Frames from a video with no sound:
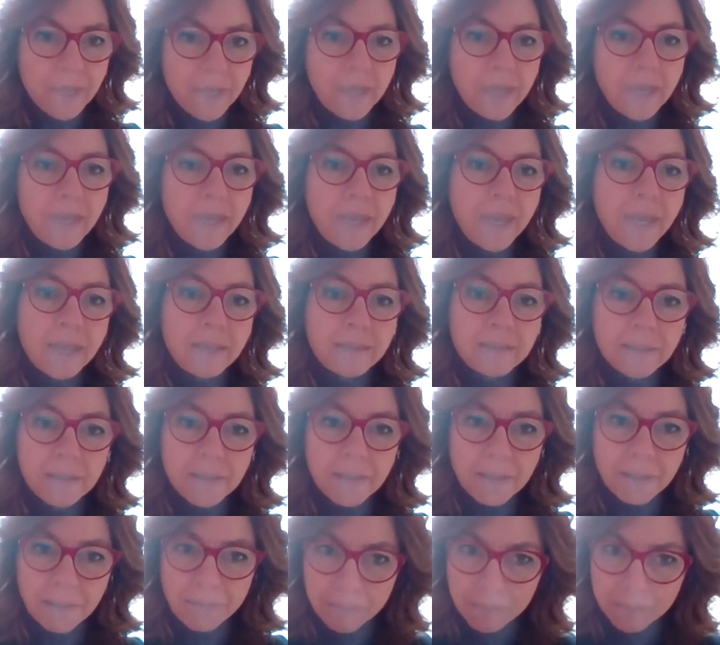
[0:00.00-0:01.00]
And
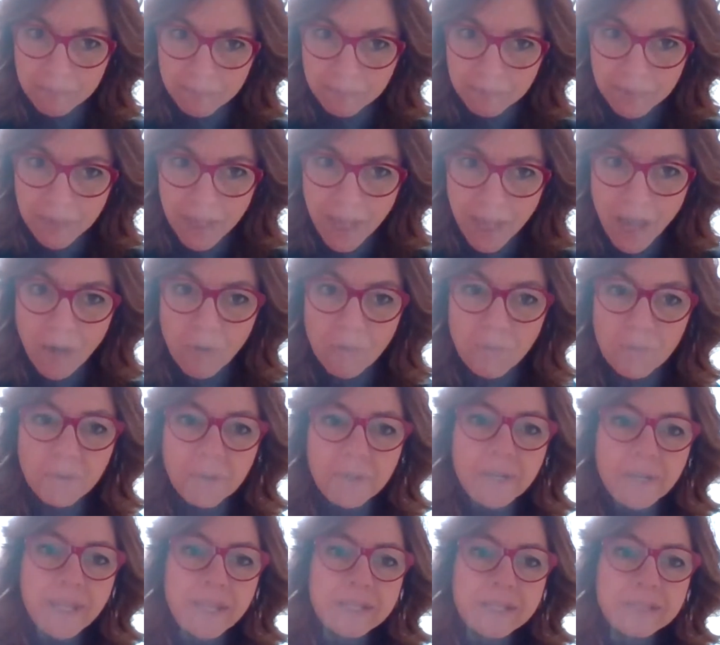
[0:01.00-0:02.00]

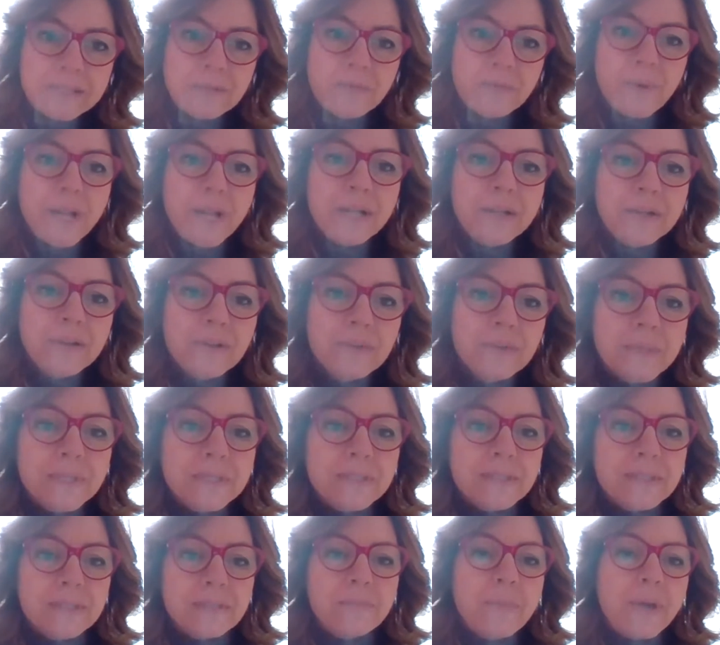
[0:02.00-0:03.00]
now let's welcome
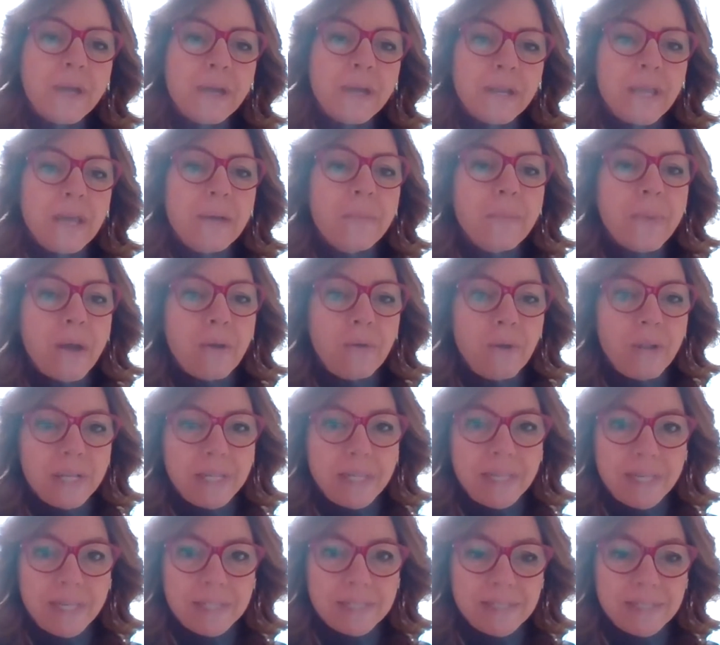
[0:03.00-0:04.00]
Mrs. Maria Paola
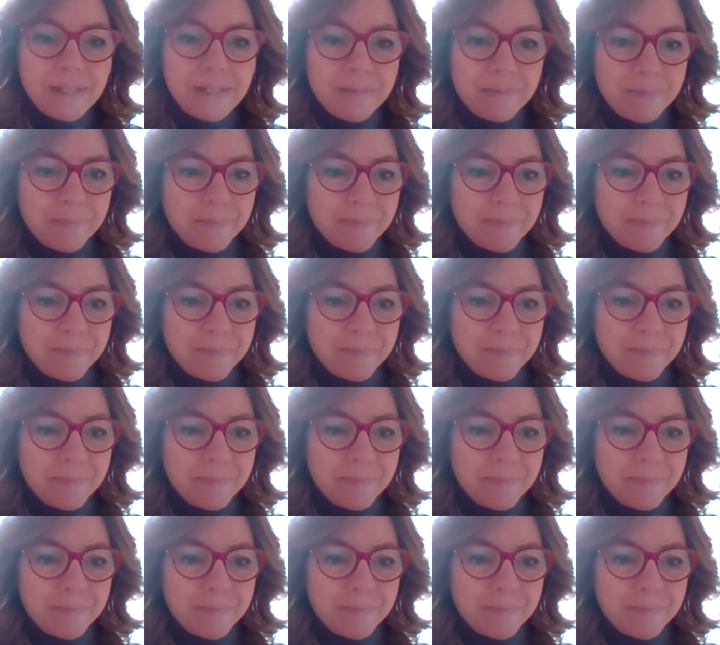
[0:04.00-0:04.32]
Chiesi.